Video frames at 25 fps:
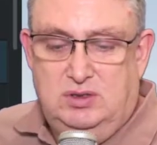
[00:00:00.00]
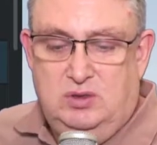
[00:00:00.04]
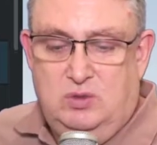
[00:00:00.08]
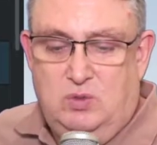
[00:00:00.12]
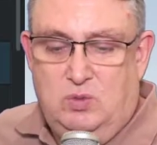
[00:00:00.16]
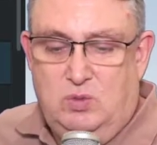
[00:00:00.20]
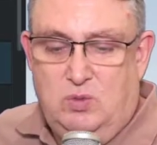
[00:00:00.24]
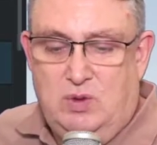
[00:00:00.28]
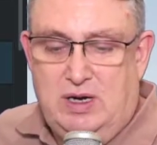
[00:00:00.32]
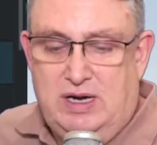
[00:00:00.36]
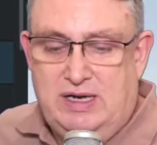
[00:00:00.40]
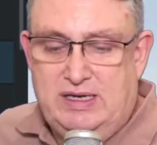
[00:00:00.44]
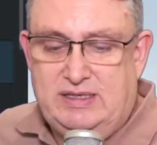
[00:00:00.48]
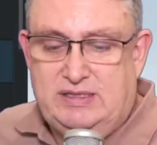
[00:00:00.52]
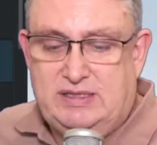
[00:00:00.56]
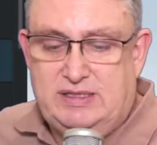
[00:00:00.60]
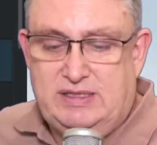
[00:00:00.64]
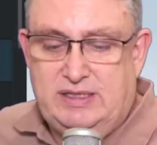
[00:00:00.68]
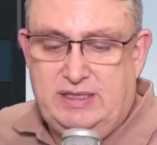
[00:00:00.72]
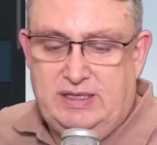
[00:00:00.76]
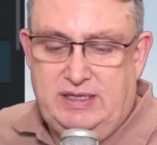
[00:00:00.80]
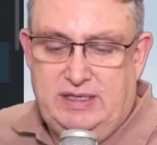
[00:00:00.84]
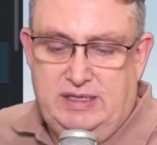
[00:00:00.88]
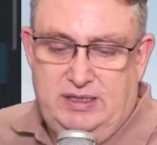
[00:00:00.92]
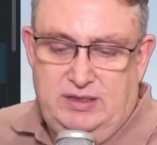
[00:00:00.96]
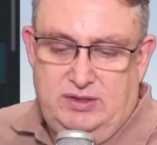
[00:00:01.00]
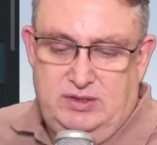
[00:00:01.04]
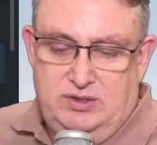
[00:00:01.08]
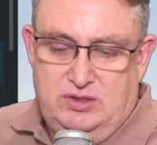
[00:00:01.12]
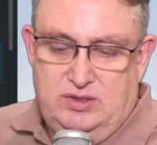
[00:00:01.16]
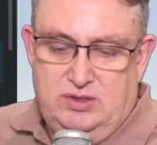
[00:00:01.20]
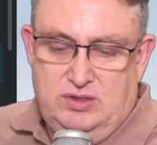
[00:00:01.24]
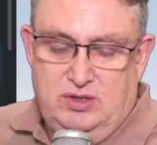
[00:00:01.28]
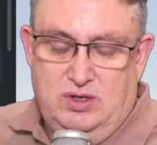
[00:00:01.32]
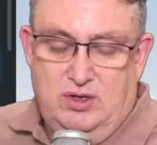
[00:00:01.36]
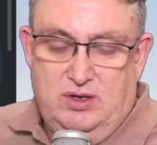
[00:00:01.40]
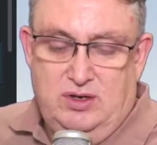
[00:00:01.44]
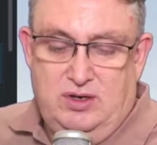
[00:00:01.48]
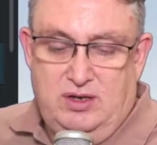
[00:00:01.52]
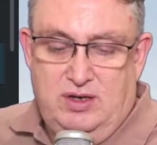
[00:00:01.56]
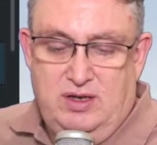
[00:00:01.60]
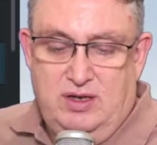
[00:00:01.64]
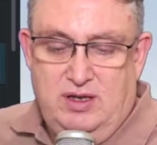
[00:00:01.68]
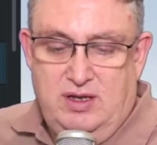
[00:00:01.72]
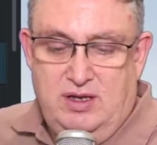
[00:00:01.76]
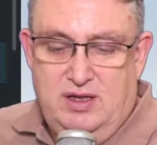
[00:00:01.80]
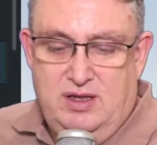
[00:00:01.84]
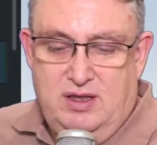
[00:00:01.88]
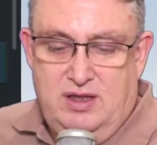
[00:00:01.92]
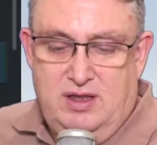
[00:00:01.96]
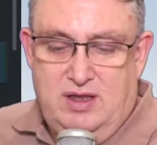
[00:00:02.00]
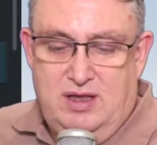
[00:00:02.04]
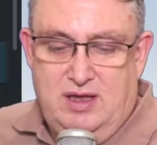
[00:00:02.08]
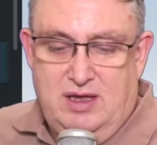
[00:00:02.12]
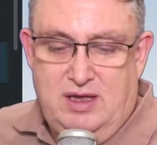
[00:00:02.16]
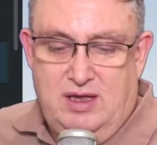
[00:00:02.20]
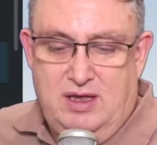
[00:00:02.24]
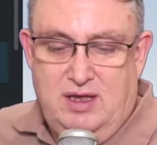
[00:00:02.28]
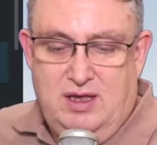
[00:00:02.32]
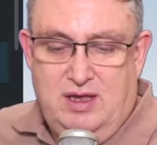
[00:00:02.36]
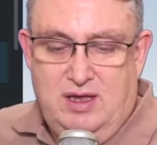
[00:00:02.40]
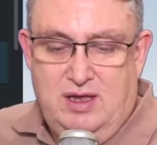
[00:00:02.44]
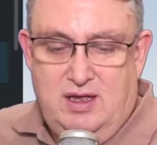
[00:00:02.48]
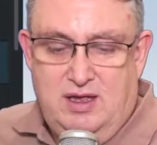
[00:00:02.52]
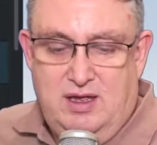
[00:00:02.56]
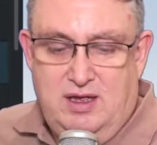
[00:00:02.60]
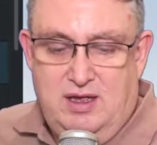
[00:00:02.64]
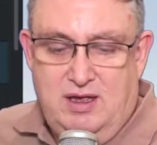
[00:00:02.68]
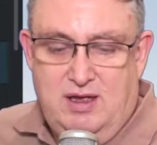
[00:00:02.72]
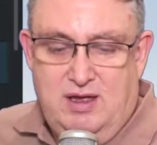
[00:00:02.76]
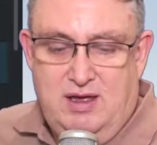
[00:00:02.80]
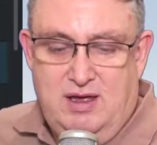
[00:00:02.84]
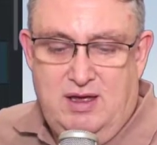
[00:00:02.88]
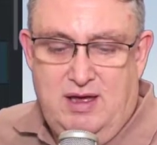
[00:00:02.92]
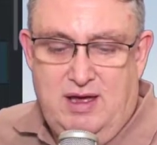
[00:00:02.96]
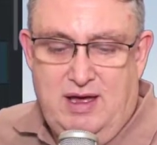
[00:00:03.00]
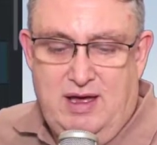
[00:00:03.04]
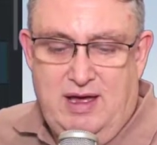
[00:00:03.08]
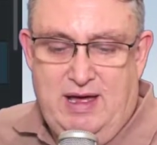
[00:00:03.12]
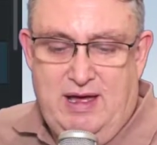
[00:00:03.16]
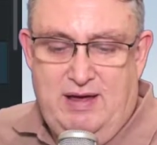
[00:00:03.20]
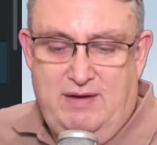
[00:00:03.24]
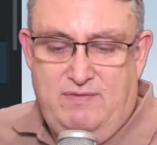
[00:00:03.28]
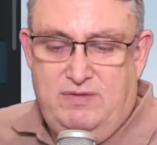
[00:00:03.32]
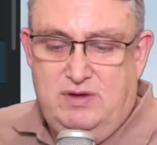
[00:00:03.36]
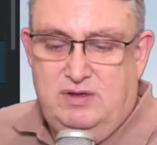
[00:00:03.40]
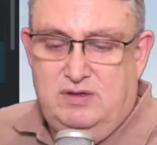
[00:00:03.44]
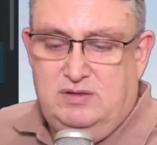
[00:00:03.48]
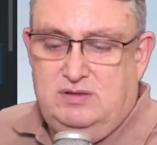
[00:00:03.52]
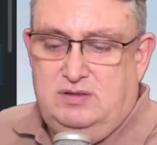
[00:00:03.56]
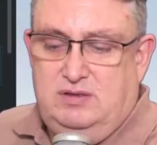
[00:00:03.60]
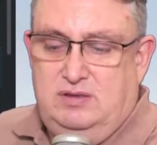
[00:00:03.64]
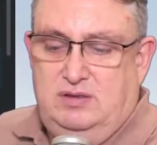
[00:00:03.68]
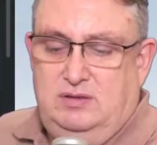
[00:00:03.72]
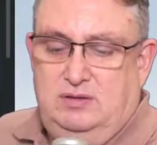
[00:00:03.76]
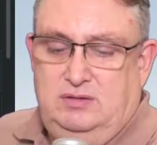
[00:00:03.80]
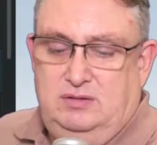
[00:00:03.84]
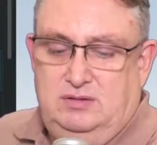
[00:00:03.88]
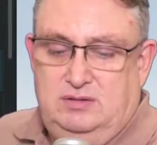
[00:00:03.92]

yt dot the harvest. Oh.